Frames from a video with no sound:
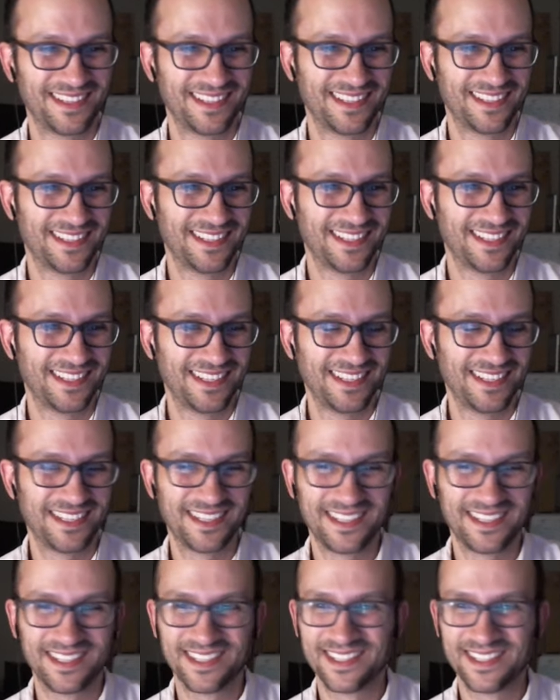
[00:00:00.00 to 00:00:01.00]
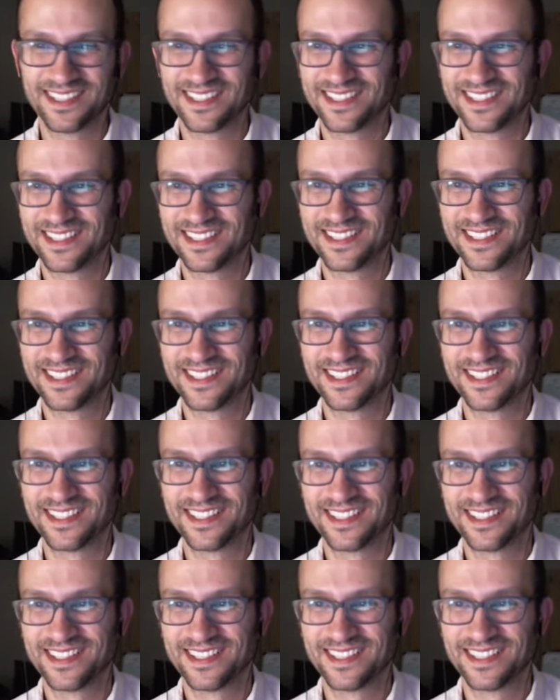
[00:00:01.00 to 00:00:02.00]

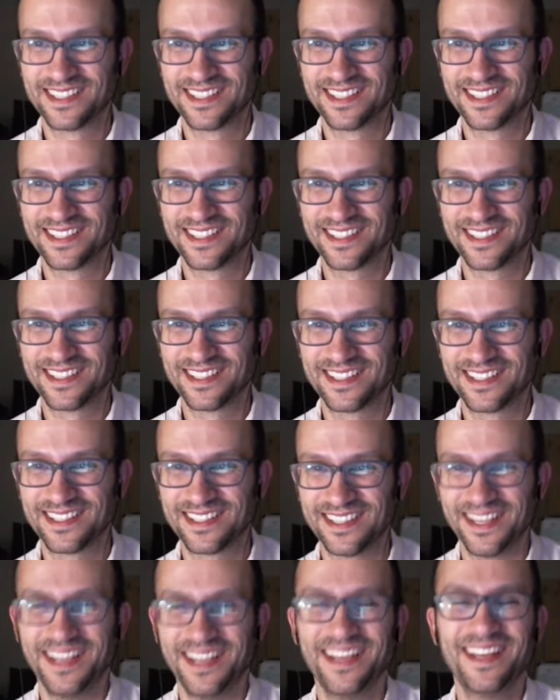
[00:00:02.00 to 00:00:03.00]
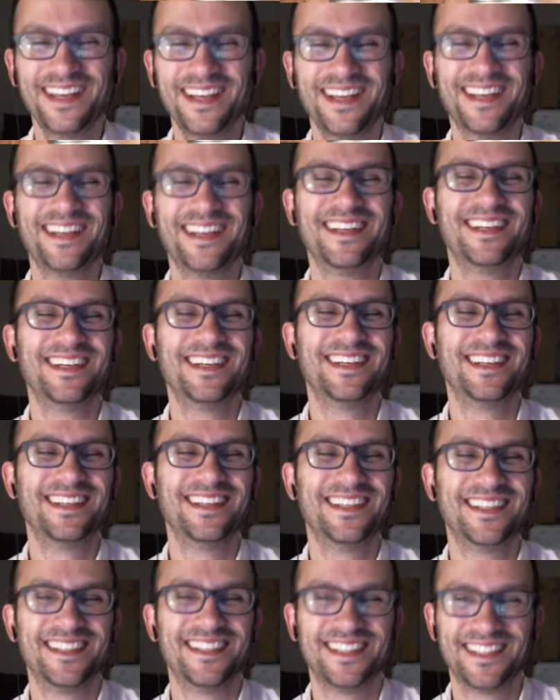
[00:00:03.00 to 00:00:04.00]

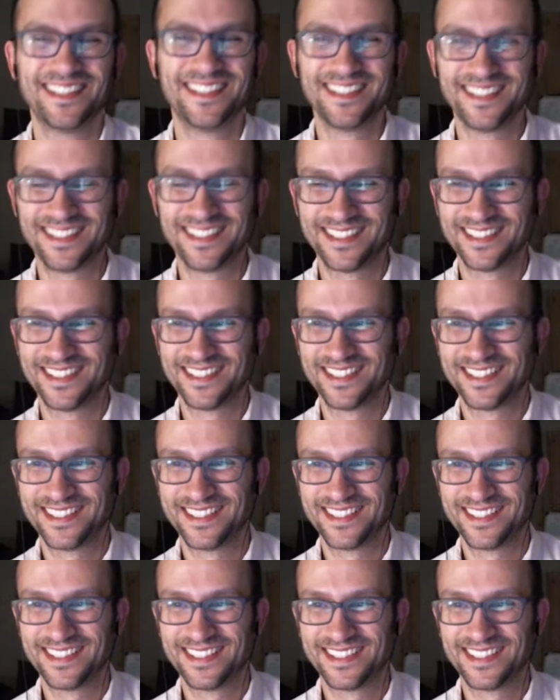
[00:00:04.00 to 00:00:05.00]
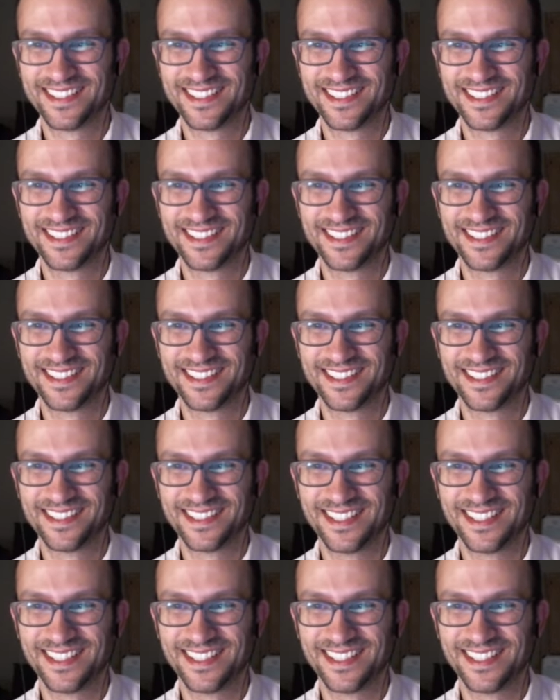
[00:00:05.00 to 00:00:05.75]
The person shown says nothing.